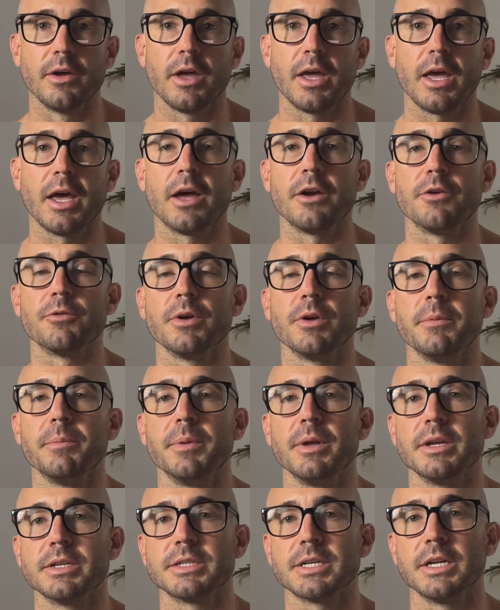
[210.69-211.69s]
how to
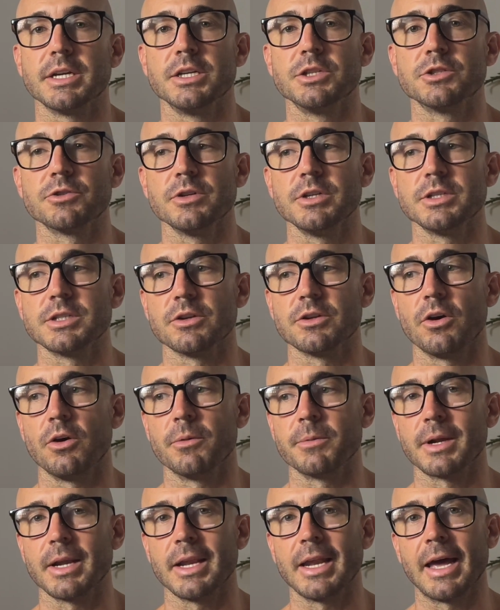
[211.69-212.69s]
rehabilitate injuries, and
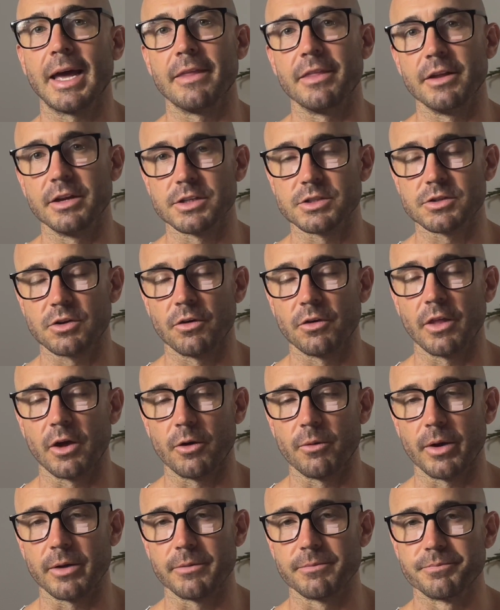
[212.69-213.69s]
I'm glad that it's gone that
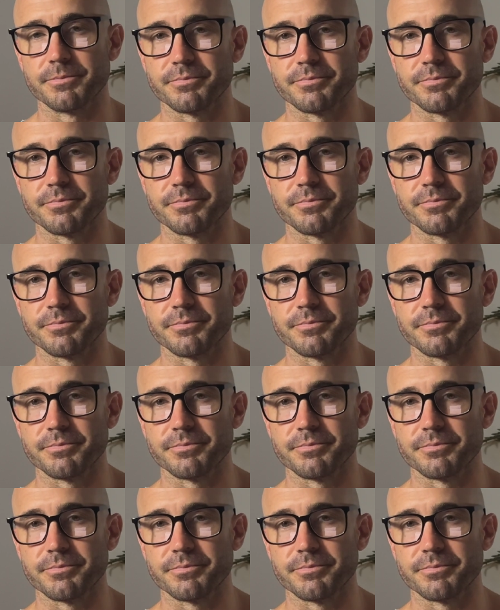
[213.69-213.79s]
way.